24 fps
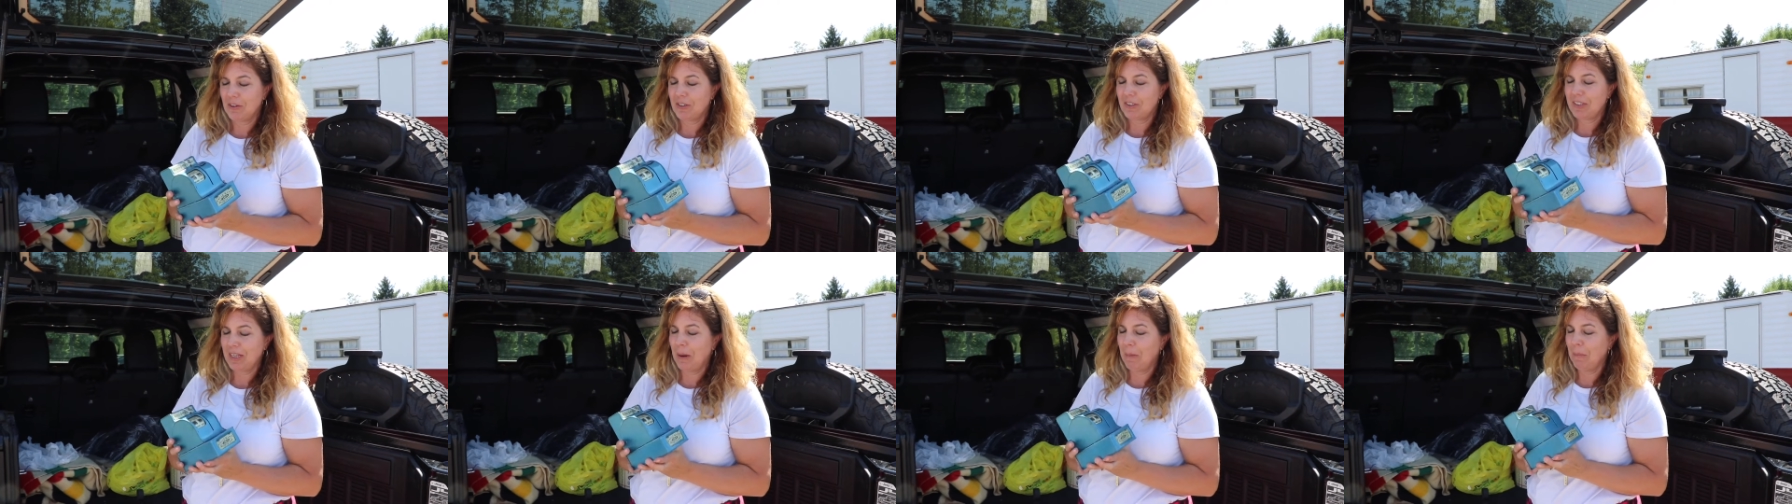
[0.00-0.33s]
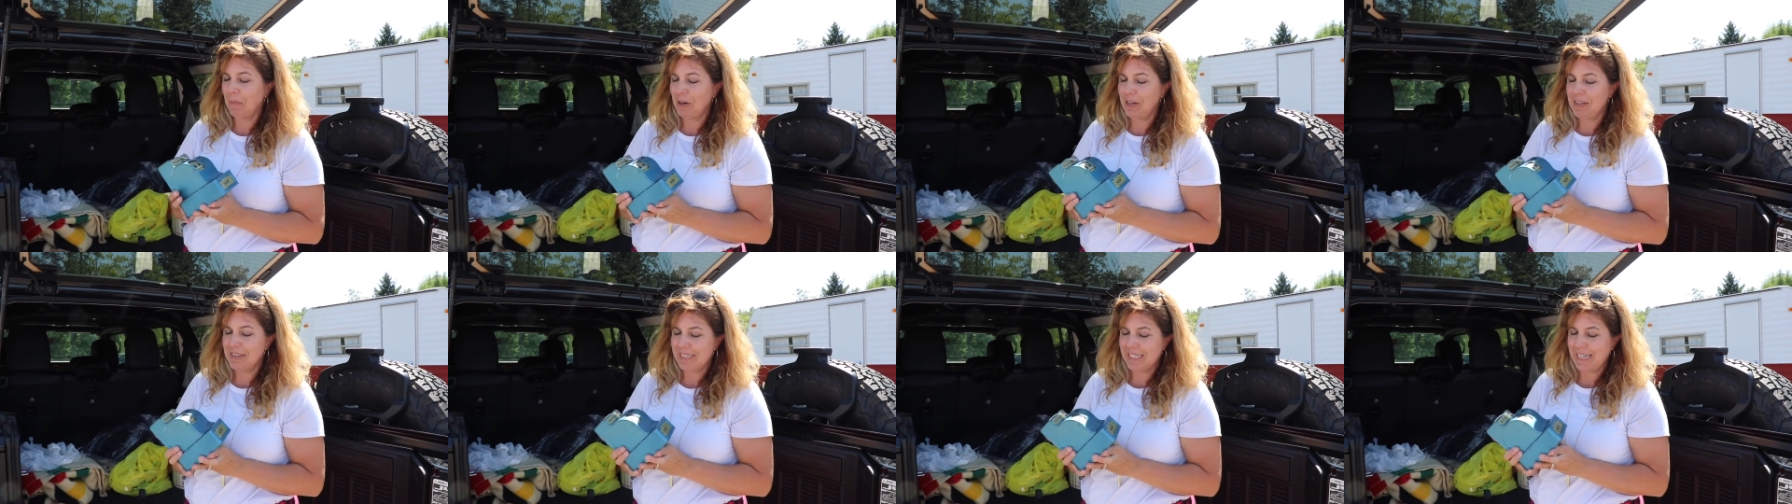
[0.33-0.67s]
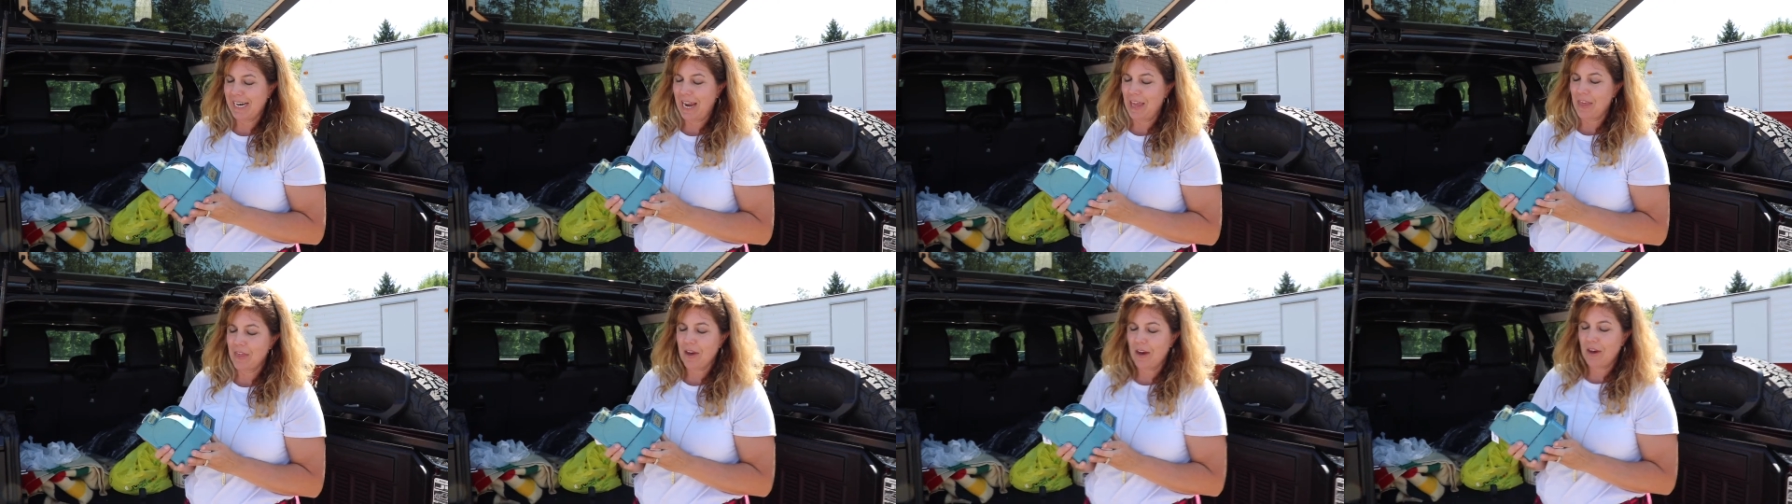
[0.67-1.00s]
some reason
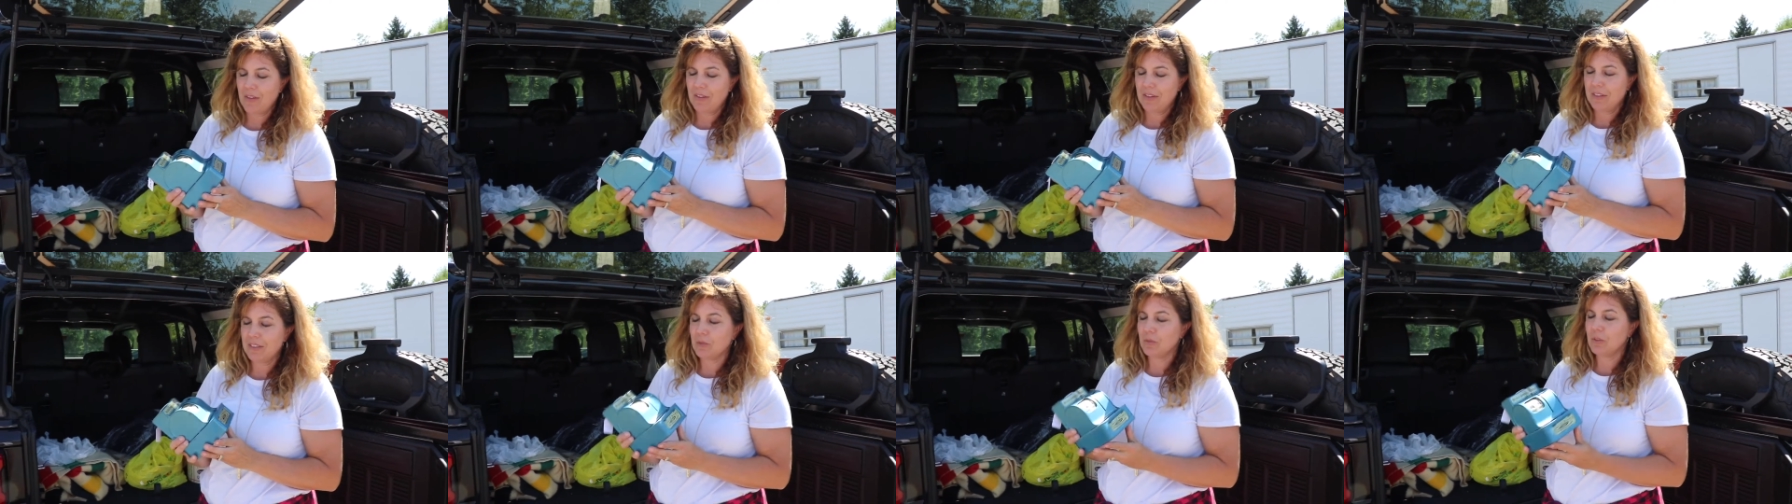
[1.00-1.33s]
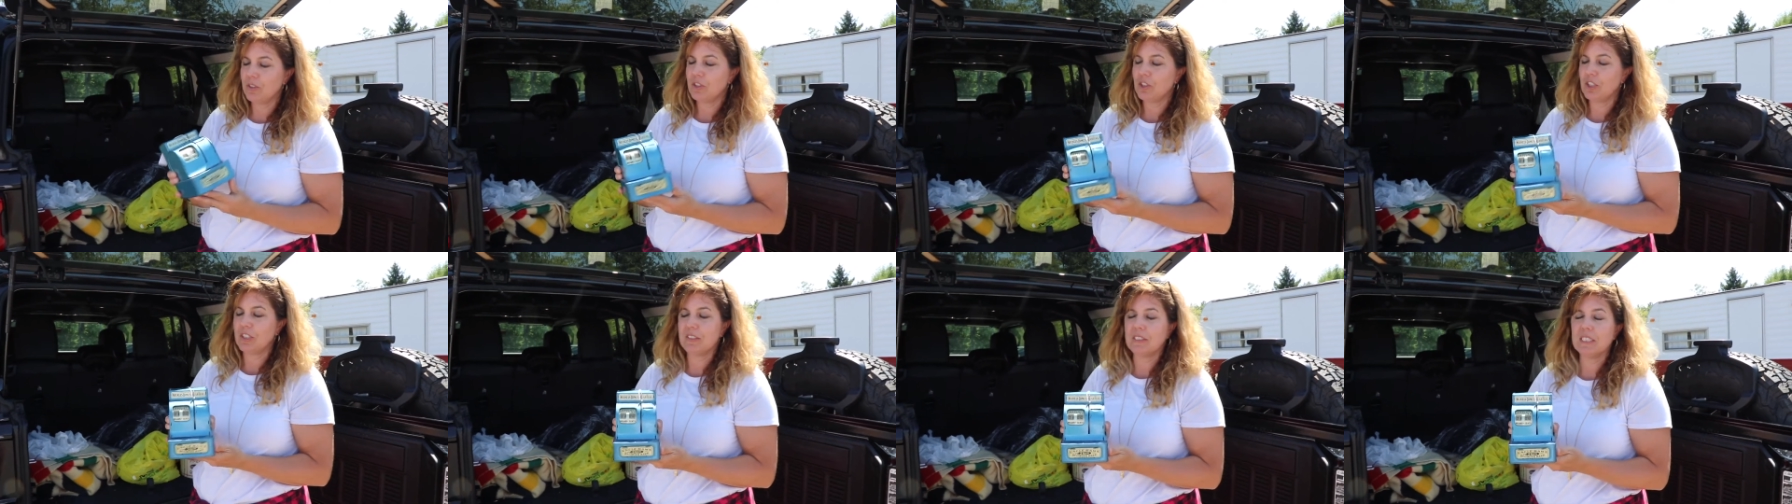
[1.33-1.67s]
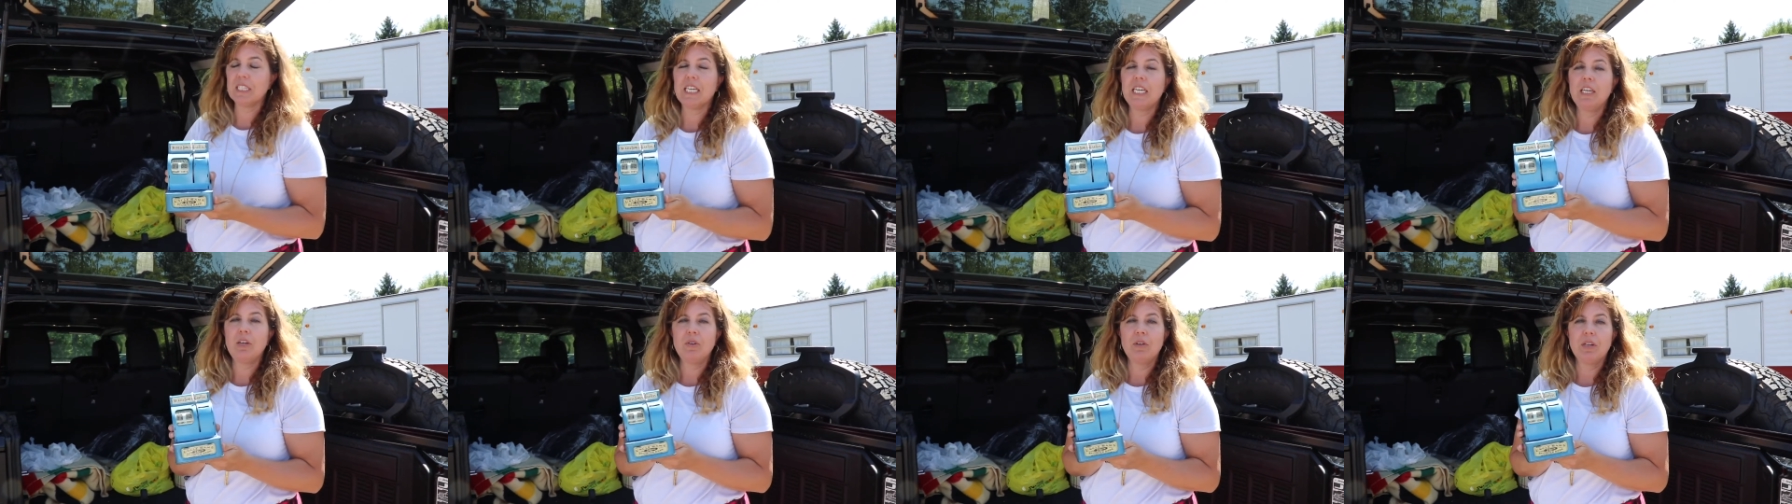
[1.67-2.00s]
I thought this was just the
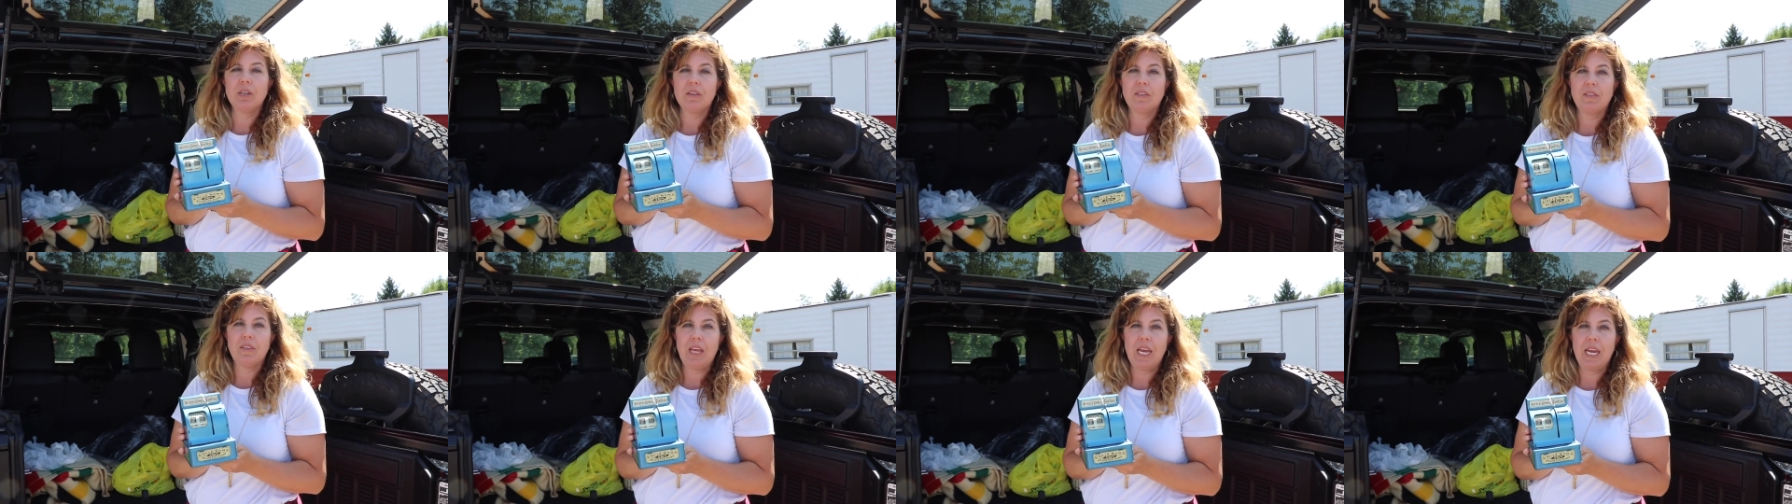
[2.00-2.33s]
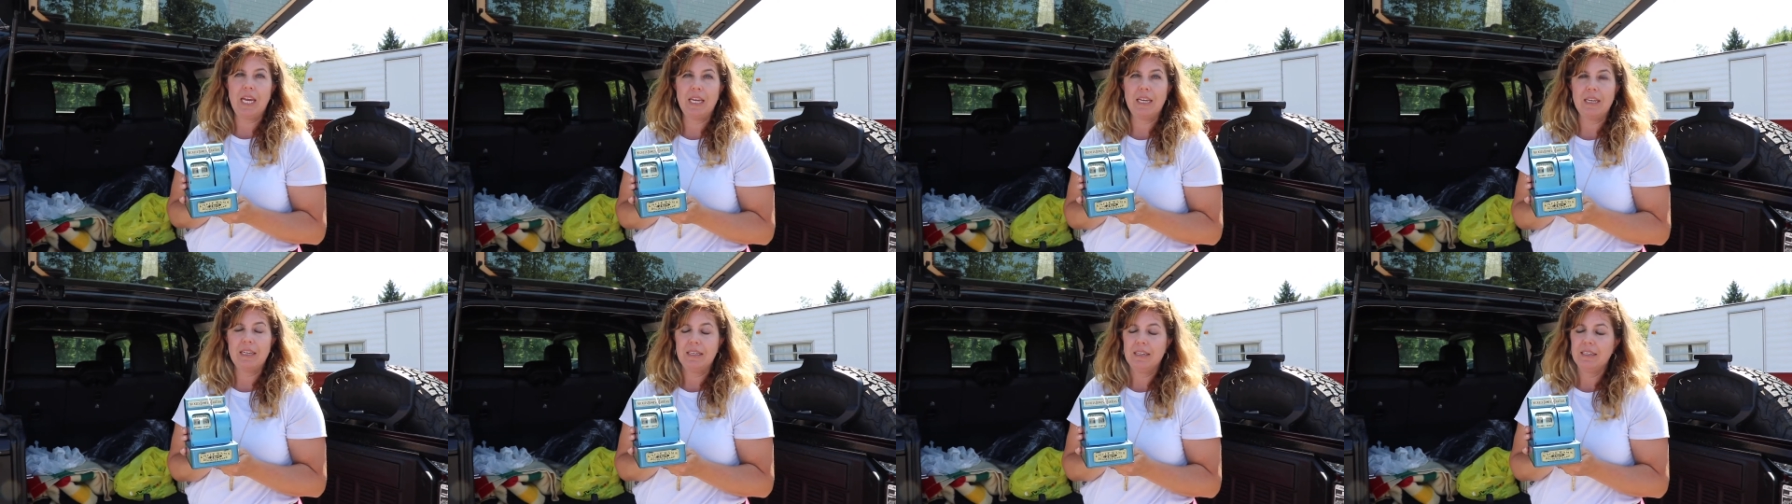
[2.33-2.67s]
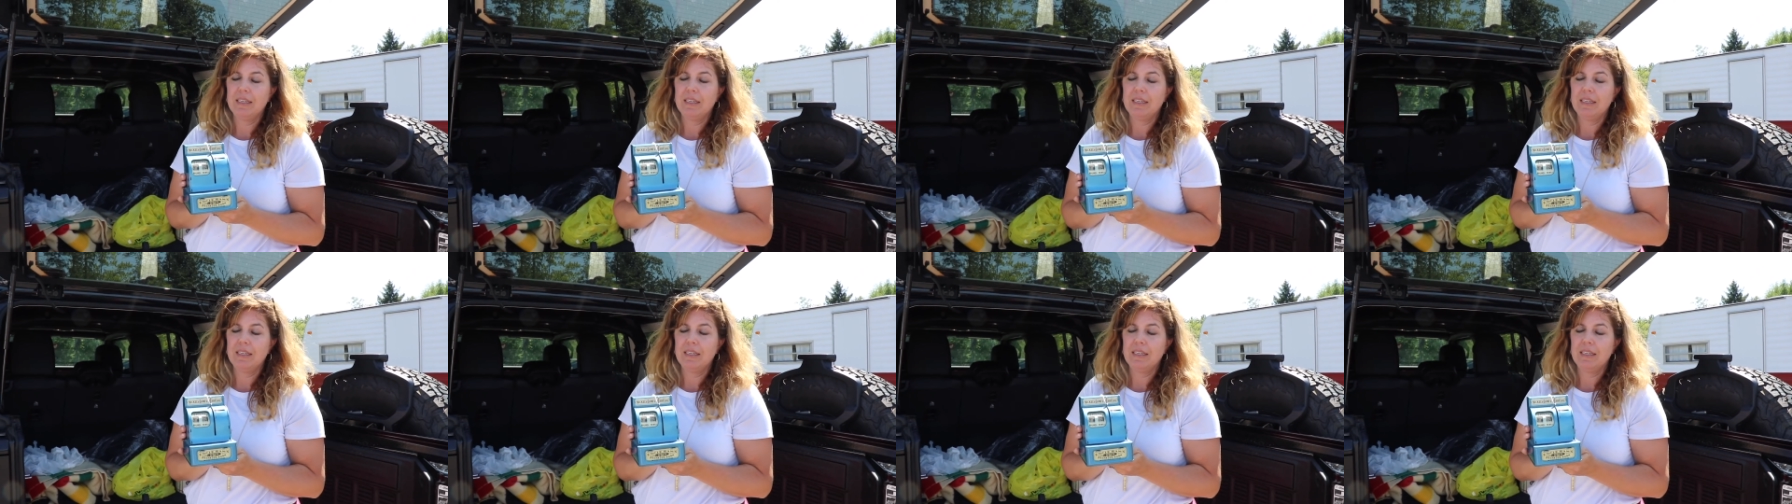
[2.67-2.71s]
cutest thing.